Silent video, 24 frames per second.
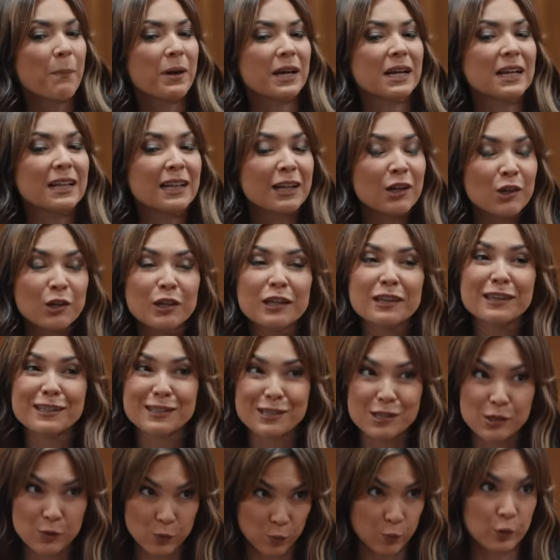But clearly this
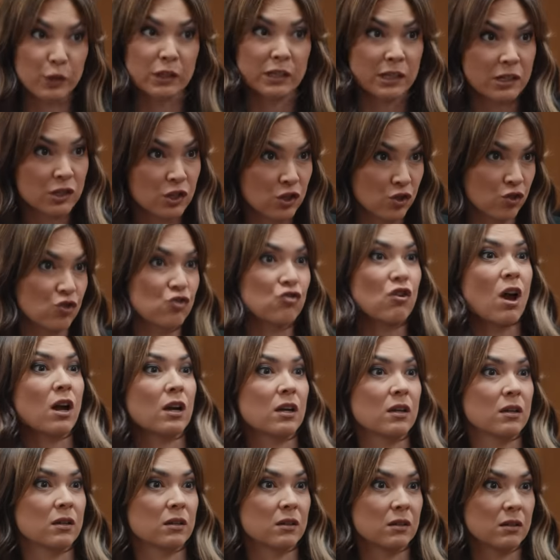has really
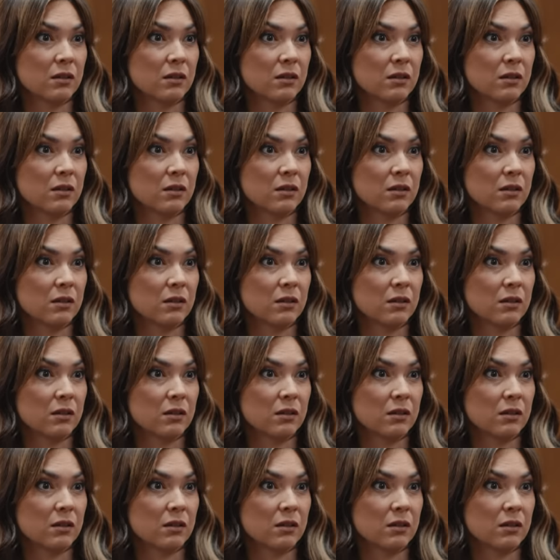struck